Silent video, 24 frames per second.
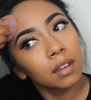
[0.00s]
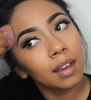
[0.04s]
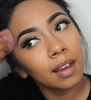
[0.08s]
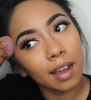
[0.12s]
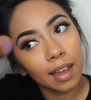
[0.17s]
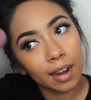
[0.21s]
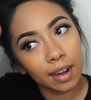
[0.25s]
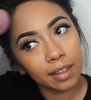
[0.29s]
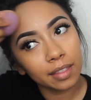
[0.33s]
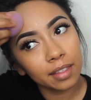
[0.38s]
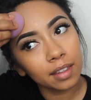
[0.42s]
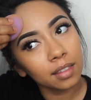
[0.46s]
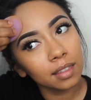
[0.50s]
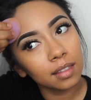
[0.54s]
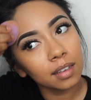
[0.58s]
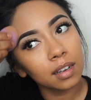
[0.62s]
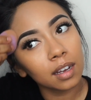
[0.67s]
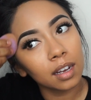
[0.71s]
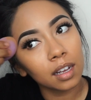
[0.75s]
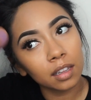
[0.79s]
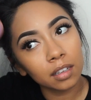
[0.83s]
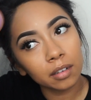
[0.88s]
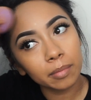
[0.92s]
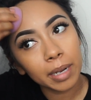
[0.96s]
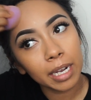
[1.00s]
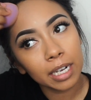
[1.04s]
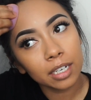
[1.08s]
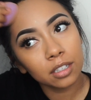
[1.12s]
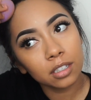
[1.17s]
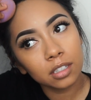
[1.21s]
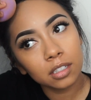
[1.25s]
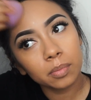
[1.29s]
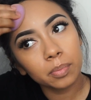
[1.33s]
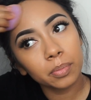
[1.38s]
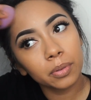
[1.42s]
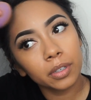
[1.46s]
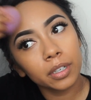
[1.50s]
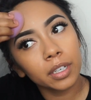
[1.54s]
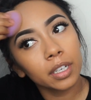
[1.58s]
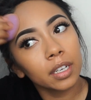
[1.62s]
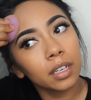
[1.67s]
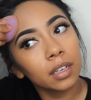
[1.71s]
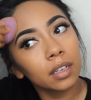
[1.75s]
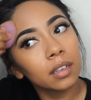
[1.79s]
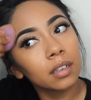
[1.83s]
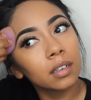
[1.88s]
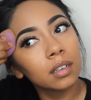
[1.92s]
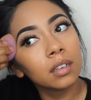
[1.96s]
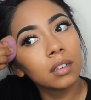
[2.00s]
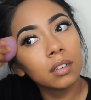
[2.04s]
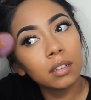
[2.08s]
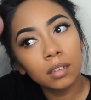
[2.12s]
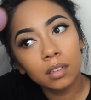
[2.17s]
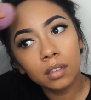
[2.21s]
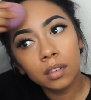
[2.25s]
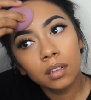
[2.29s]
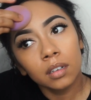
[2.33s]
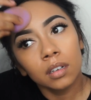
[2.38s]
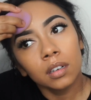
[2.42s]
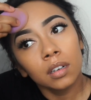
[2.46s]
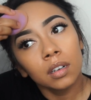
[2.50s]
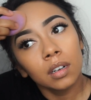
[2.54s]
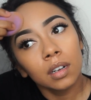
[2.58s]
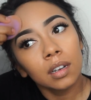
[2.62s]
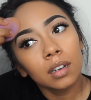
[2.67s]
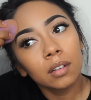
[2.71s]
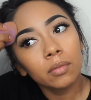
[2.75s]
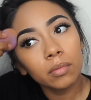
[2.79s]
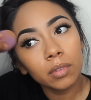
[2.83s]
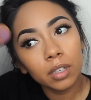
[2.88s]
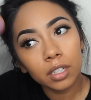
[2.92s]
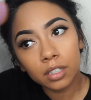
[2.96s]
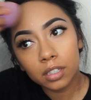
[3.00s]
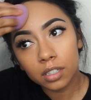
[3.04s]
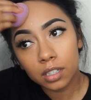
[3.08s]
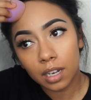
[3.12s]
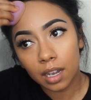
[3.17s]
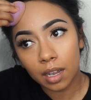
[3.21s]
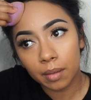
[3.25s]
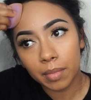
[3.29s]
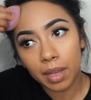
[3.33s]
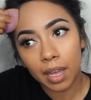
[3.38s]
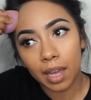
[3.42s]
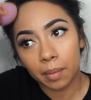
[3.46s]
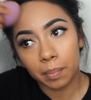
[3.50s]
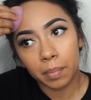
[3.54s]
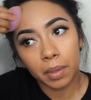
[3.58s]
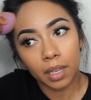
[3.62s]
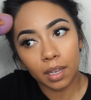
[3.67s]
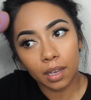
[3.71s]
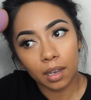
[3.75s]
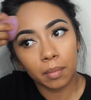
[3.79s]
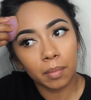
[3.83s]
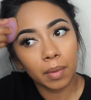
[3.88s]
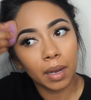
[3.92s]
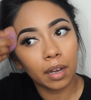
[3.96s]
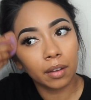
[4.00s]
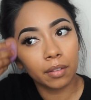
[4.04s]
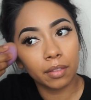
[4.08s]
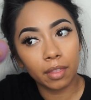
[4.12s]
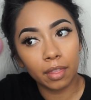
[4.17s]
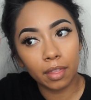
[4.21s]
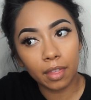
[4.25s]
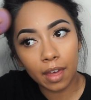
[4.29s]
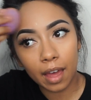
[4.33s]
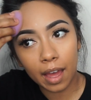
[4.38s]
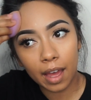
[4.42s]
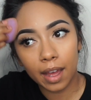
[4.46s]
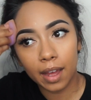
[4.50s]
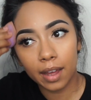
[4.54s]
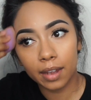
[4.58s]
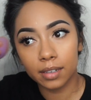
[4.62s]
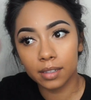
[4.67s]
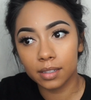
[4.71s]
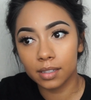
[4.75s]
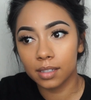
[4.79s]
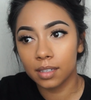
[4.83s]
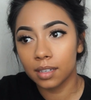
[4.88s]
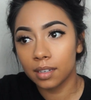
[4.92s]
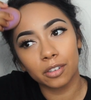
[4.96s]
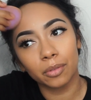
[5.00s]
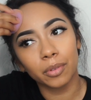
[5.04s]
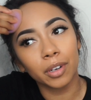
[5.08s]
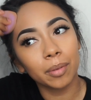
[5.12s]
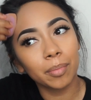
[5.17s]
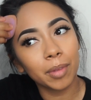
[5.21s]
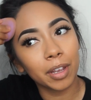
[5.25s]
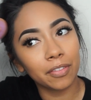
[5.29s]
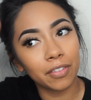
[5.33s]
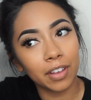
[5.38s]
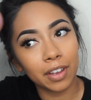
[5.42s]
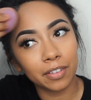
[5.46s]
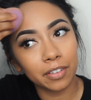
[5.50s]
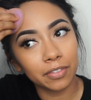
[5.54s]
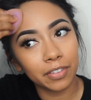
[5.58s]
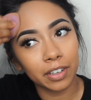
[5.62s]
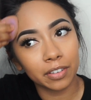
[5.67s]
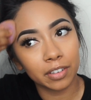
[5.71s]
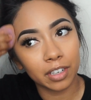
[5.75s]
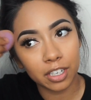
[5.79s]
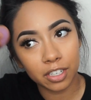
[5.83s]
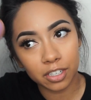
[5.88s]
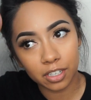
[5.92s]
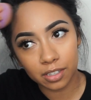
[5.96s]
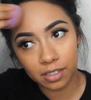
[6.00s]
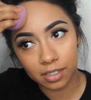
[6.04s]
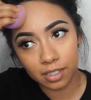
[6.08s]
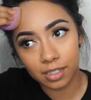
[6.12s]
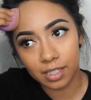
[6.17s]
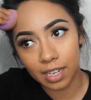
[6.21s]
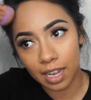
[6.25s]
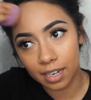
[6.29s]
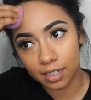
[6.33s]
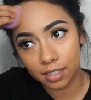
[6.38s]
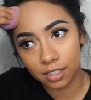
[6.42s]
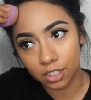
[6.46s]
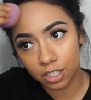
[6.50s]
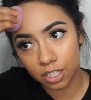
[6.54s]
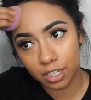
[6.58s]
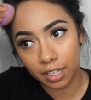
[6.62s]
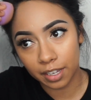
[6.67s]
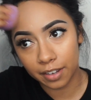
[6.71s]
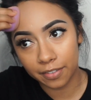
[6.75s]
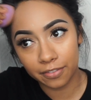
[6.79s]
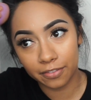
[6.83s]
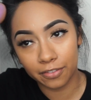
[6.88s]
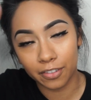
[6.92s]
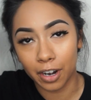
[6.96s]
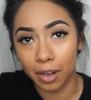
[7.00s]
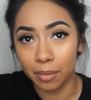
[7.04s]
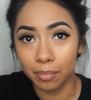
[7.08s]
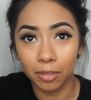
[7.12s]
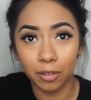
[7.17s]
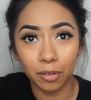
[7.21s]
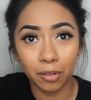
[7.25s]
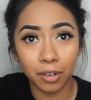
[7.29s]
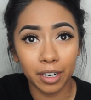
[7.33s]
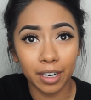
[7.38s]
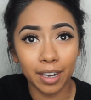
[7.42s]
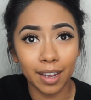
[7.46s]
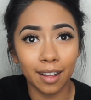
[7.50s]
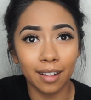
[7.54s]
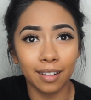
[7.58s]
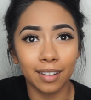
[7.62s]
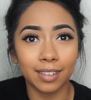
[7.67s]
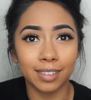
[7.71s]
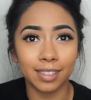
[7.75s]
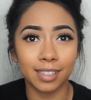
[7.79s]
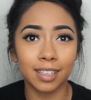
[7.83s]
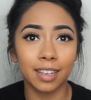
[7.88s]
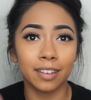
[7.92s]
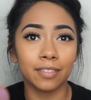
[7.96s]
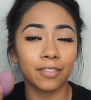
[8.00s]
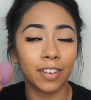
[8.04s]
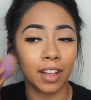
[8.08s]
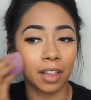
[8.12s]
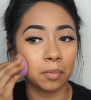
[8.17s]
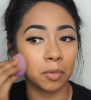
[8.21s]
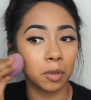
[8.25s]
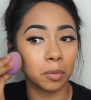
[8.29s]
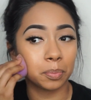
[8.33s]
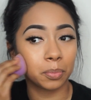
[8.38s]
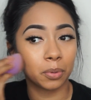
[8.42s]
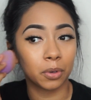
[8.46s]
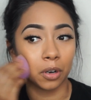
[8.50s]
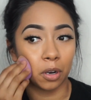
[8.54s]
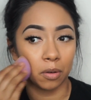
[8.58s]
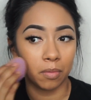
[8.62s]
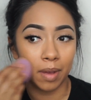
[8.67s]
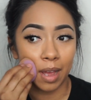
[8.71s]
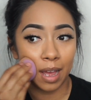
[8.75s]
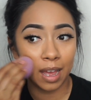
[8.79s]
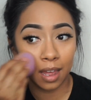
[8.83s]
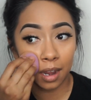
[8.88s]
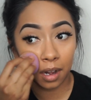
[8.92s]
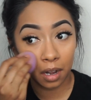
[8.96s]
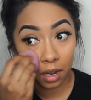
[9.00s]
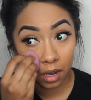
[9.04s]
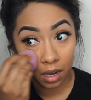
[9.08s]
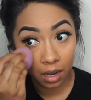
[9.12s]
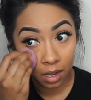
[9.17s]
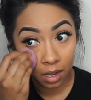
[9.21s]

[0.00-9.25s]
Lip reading: and I think the color match is pretty good, which I'm happy about that. One of my favorite foundations is actually from L'Oreal. It's the Infallible Pro Matte.